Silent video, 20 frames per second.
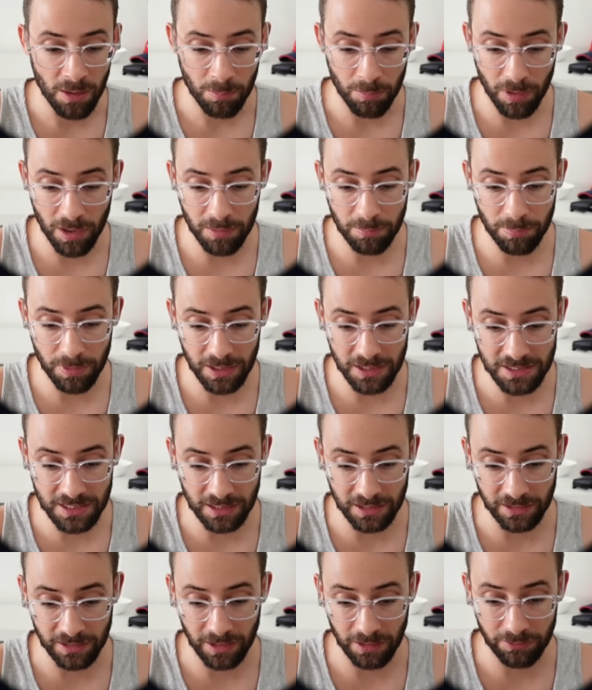But
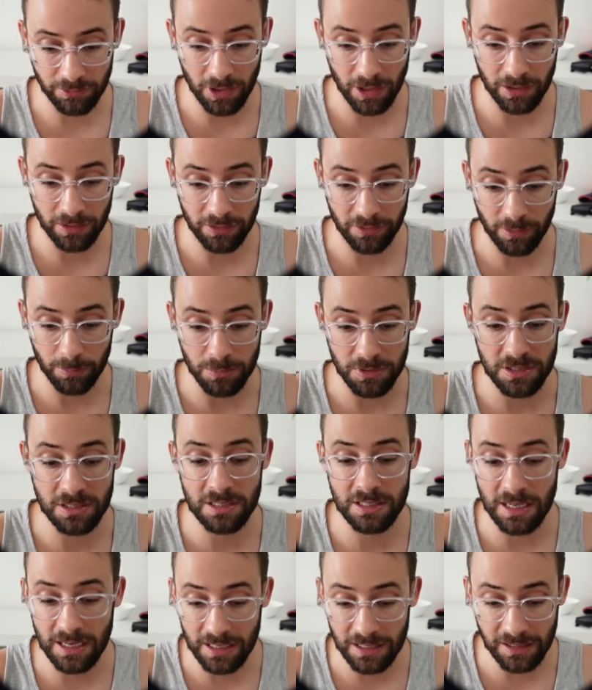basically I've got some
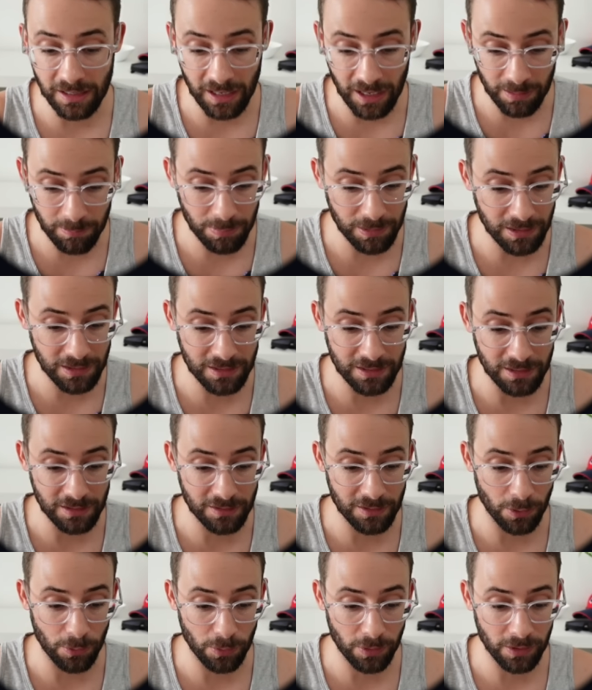staked A P T
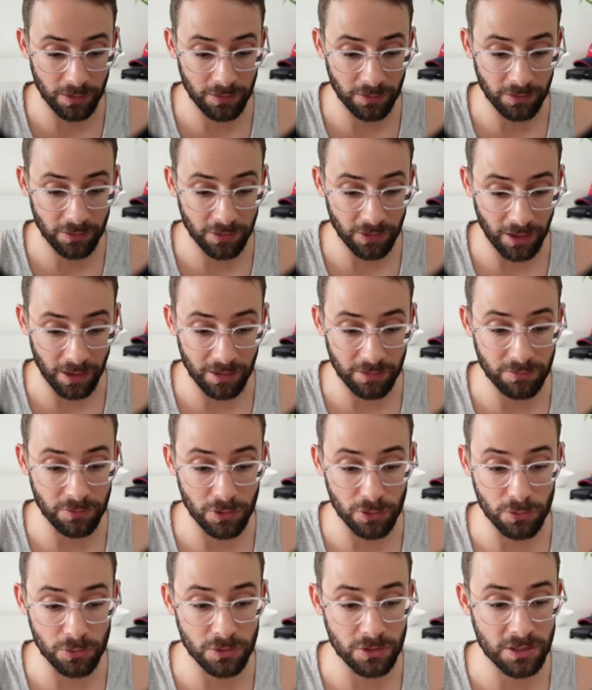tokens. I've
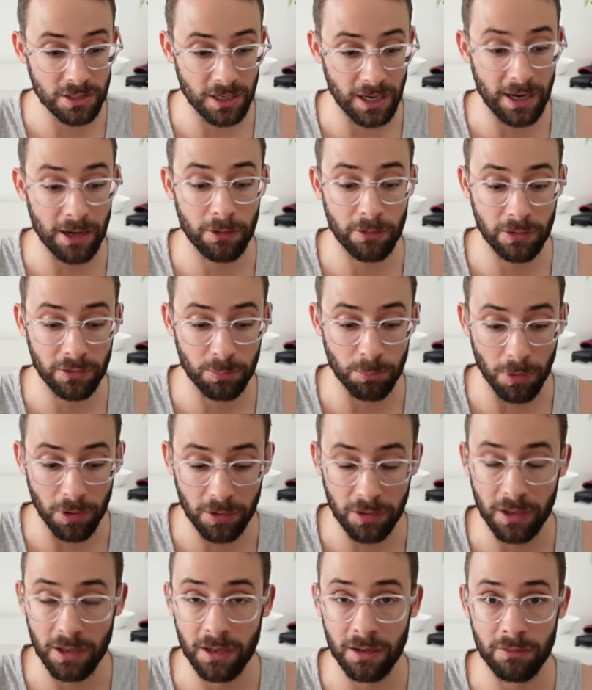used Aries
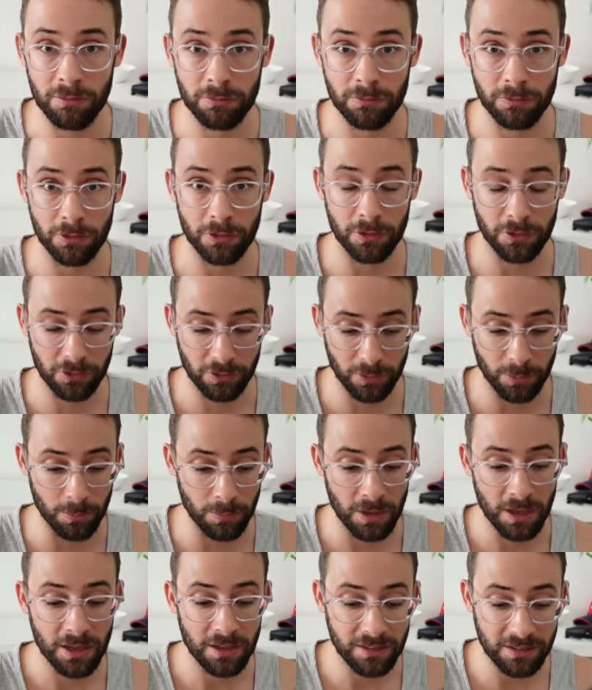Market for some
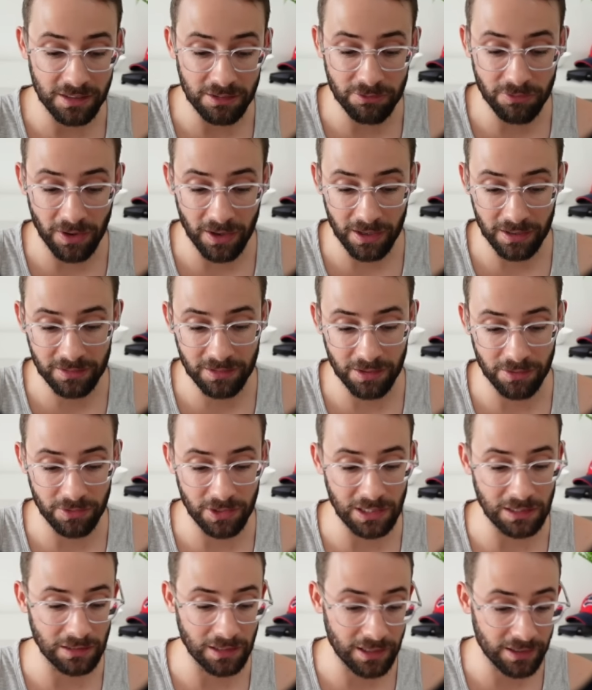DeFi
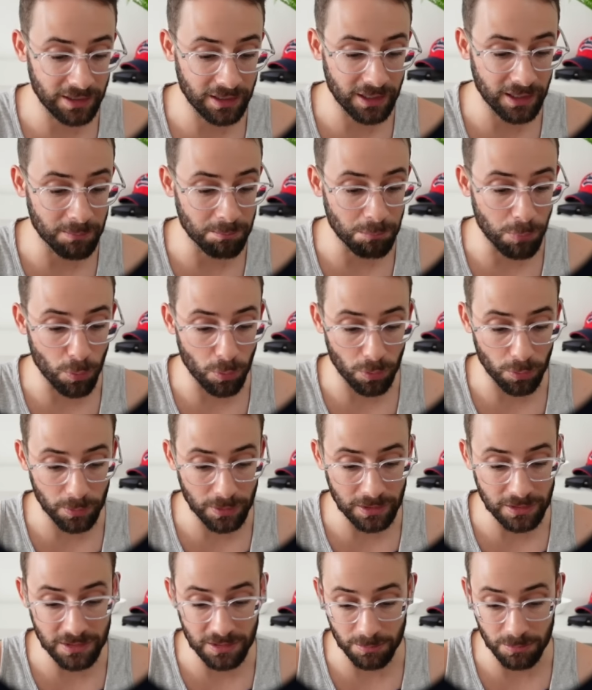activity, lending and
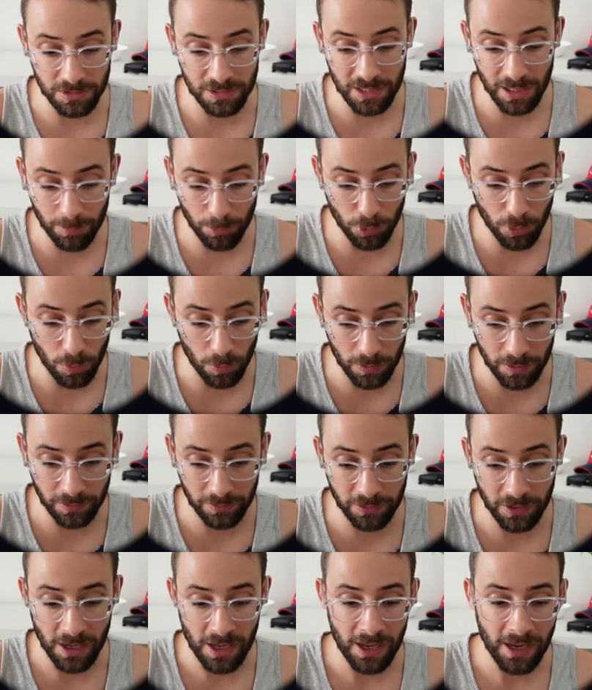borrowing some stable coins.